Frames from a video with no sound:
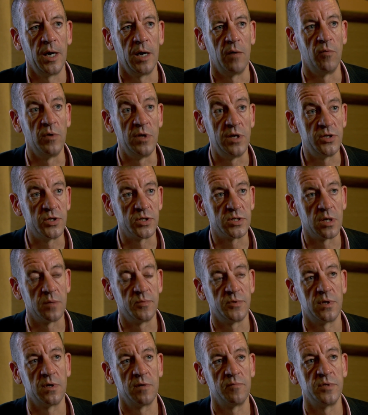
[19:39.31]
religious
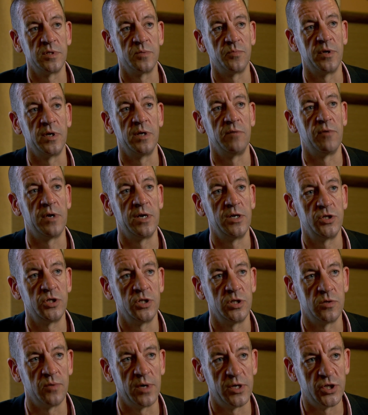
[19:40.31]
observance, but in
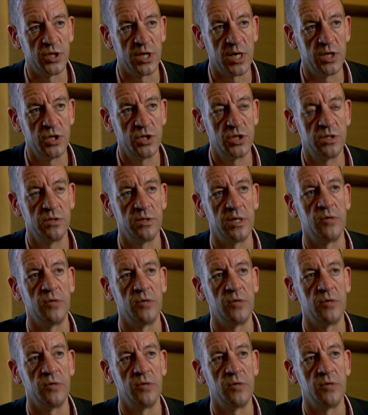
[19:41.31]
relation to education,